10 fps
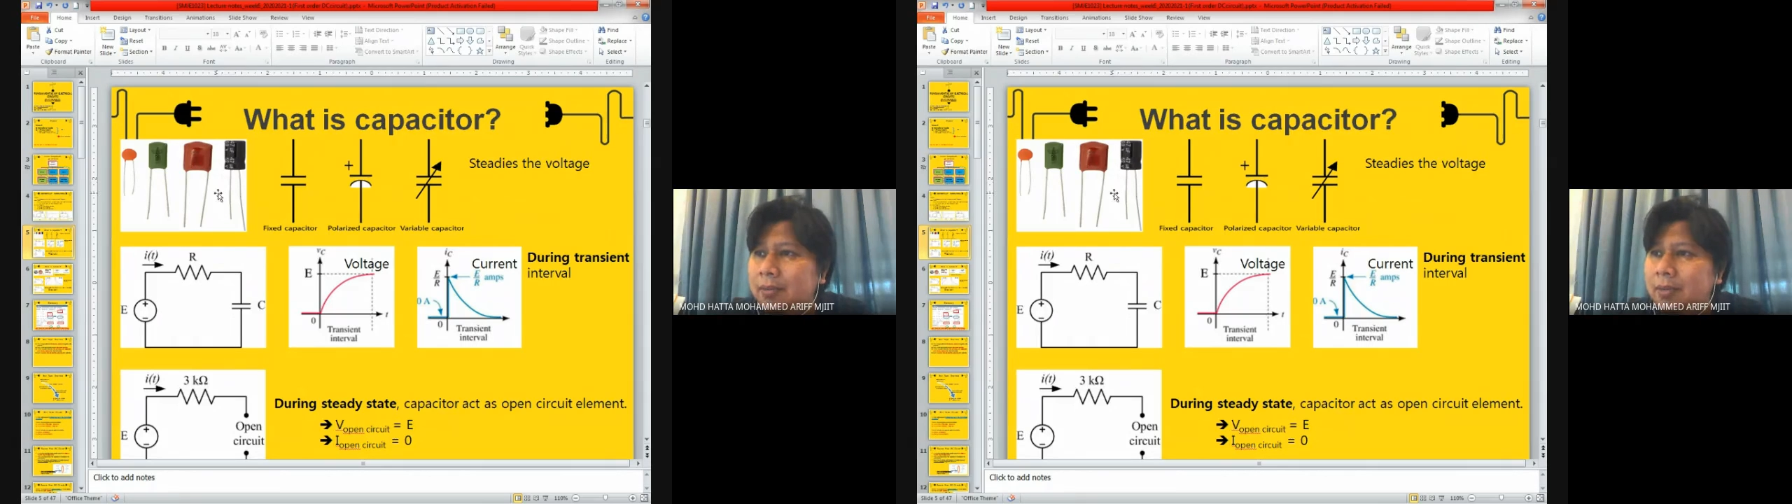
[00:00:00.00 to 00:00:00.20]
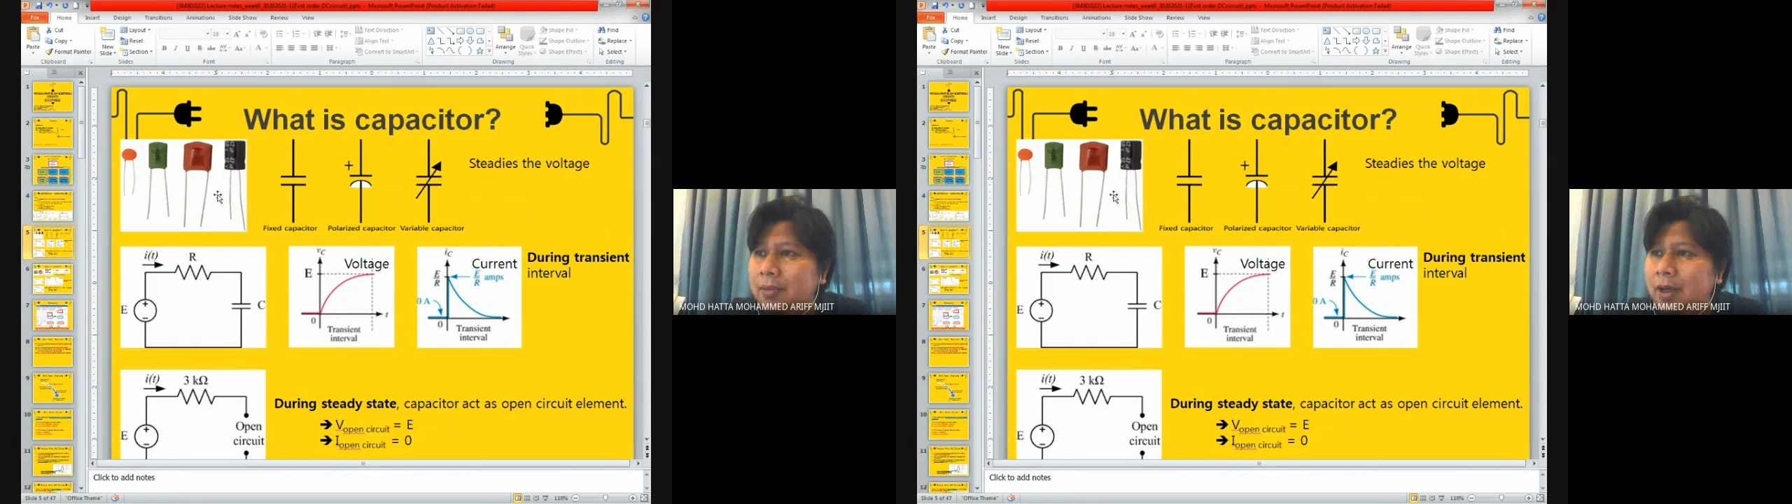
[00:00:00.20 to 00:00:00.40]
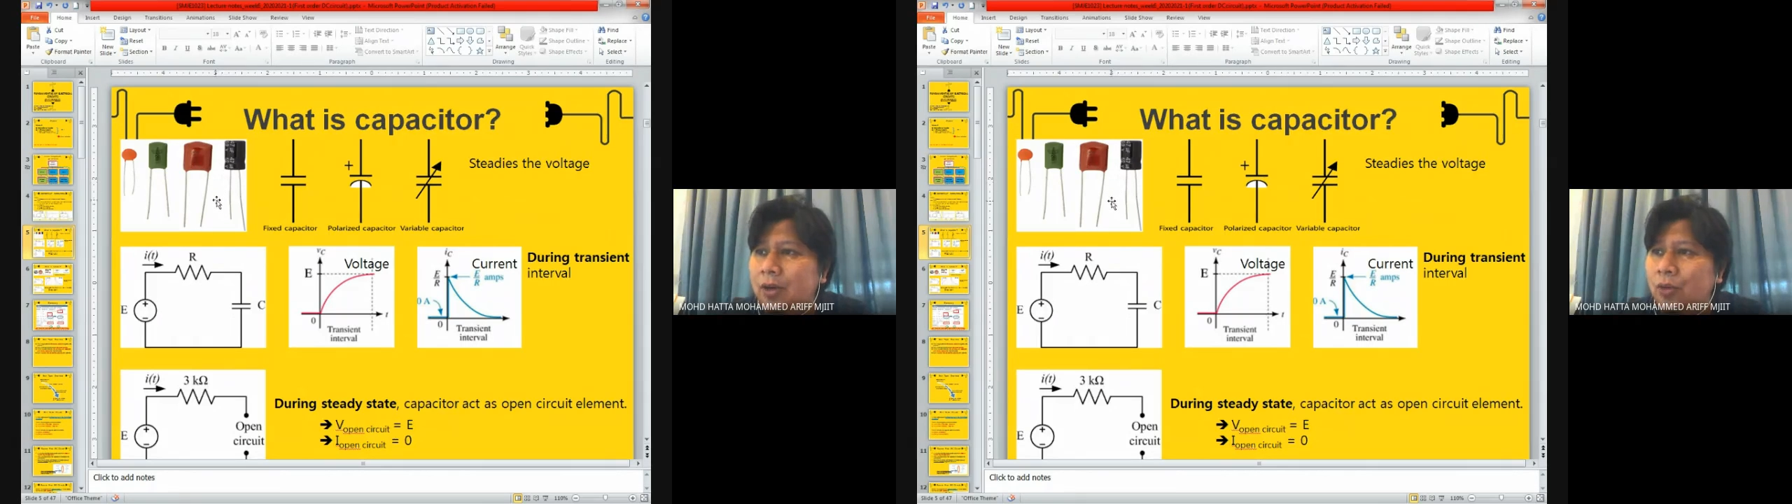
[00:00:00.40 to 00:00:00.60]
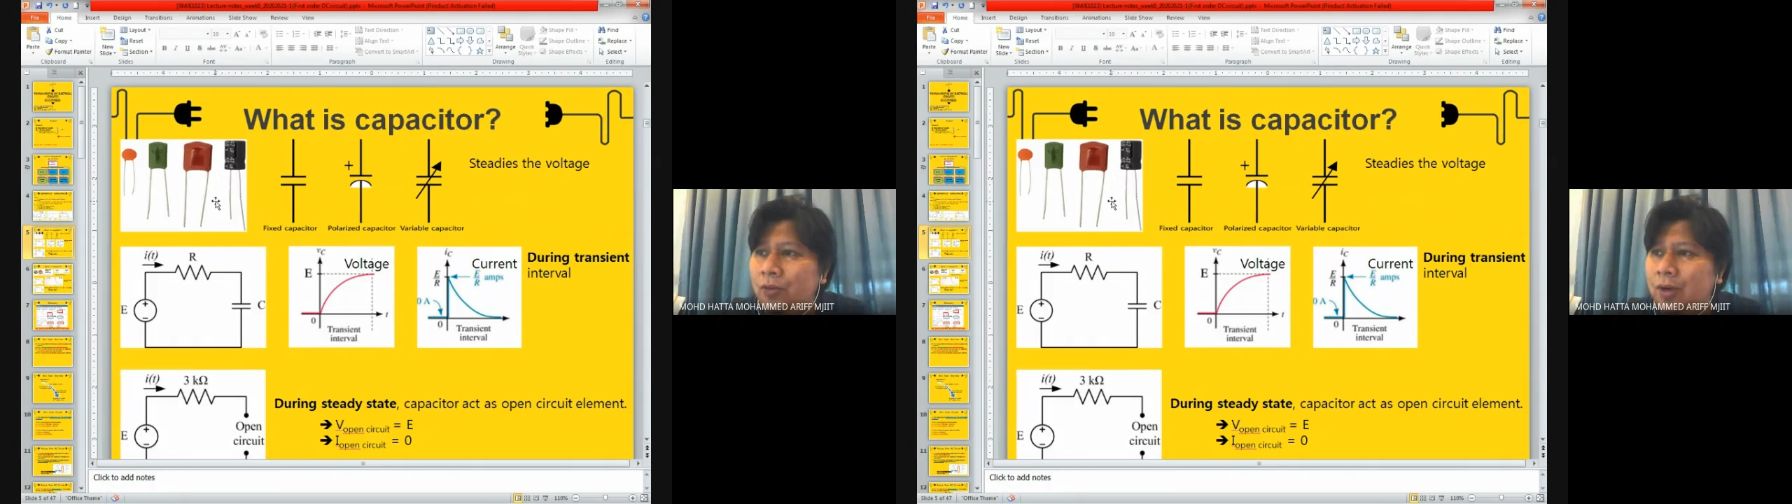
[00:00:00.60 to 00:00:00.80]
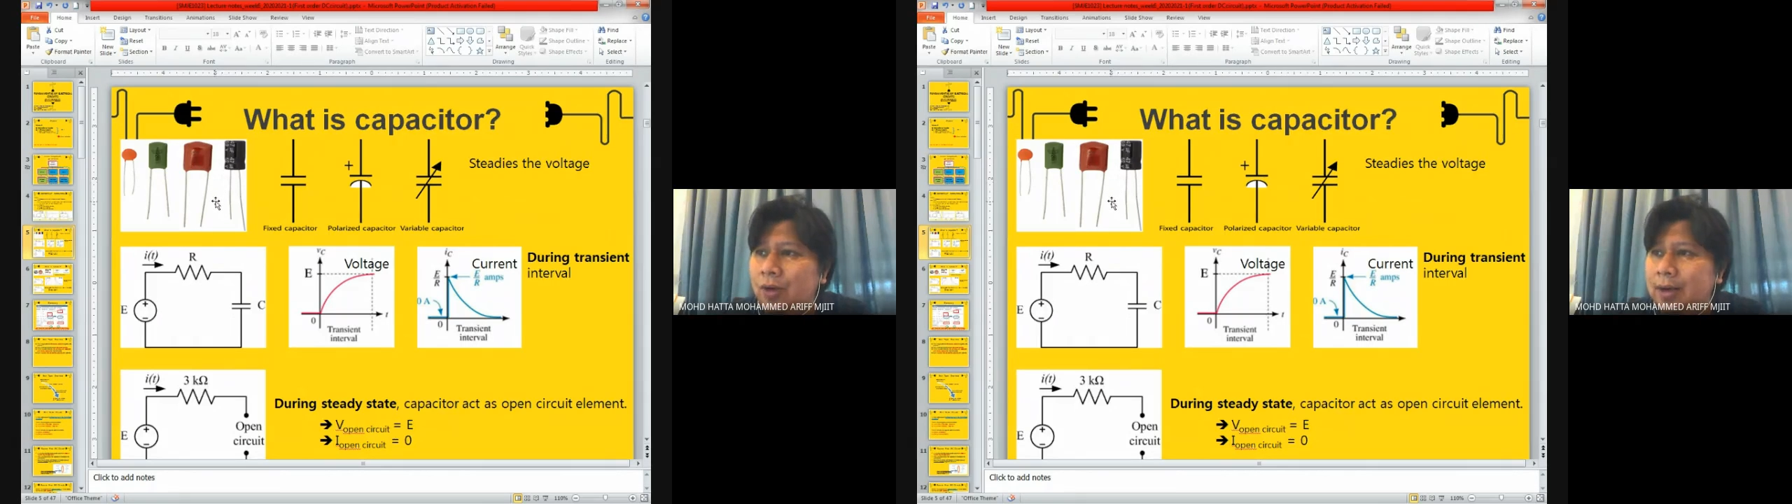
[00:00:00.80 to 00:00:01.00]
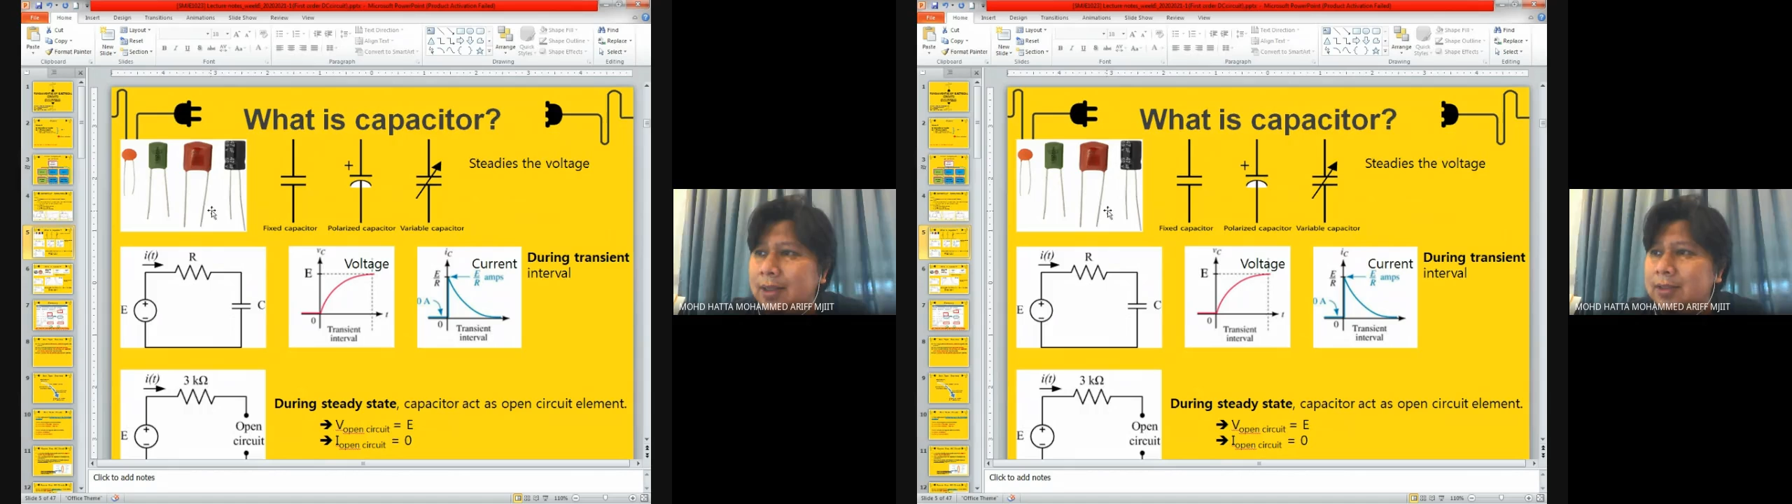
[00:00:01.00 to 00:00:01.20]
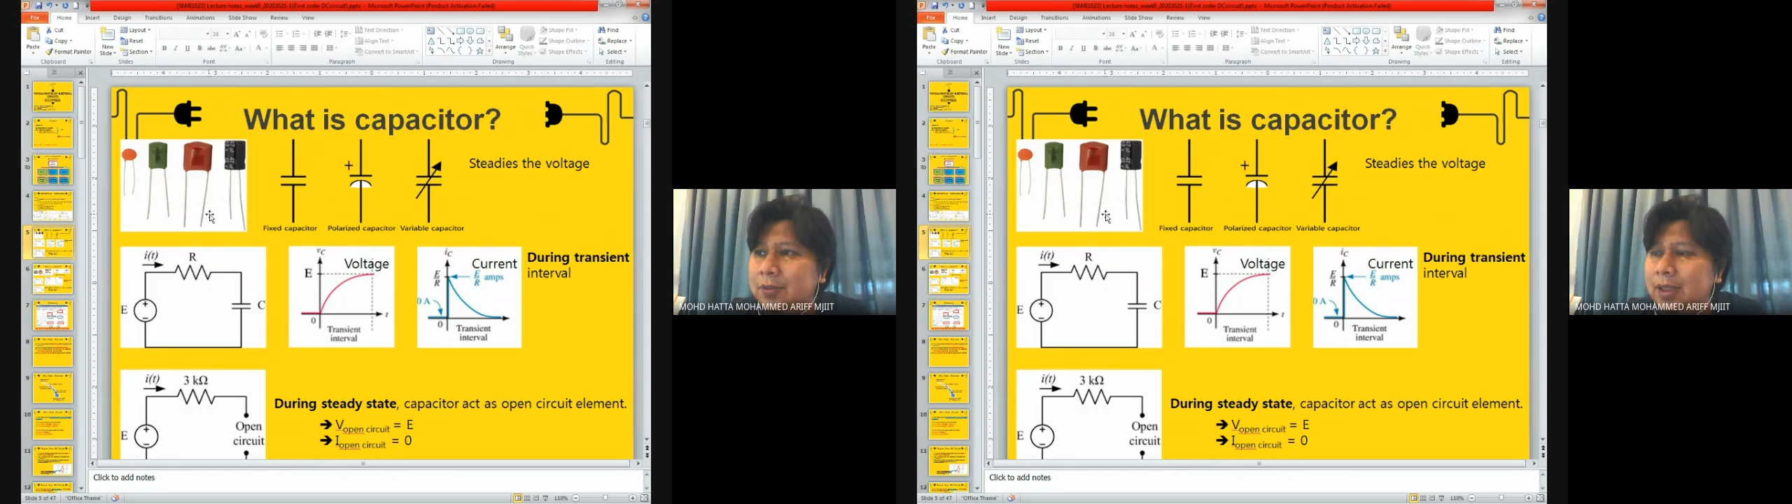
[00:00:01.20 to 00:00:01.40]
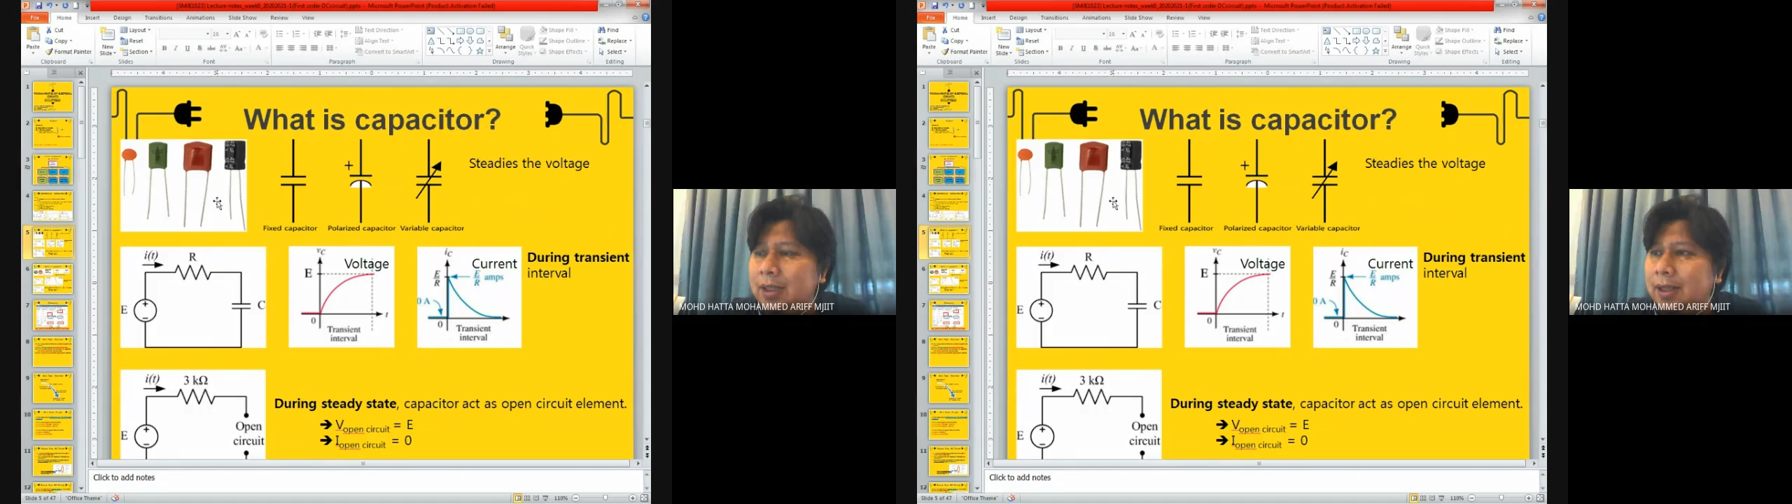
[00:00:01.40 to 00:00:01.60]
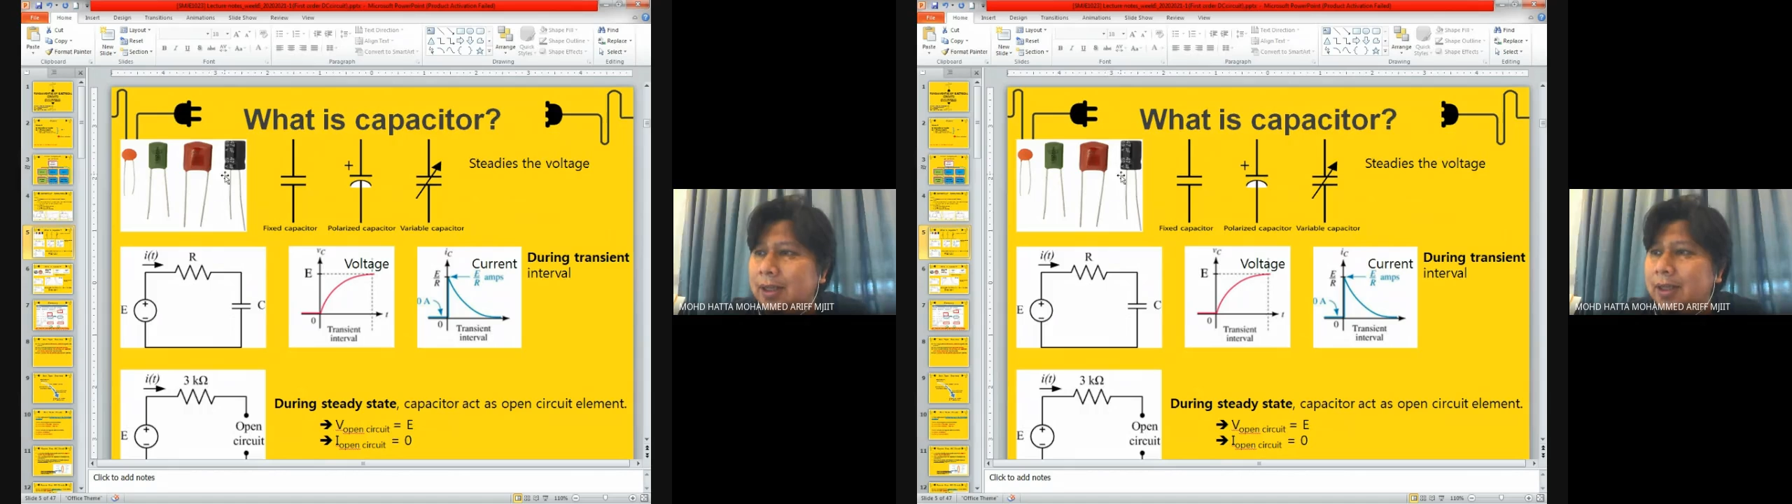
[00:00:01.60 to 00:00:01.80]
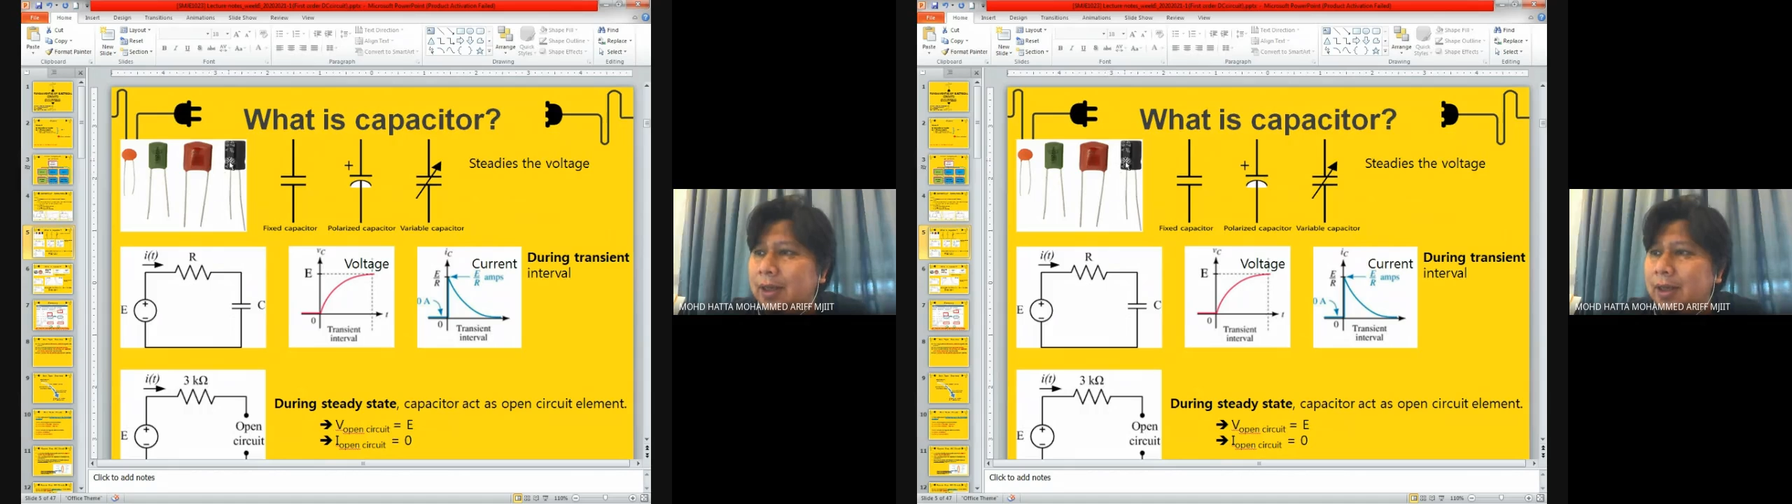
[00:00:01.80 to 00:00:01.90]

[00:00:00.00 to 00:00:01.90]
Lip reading: nanofarad, something like that.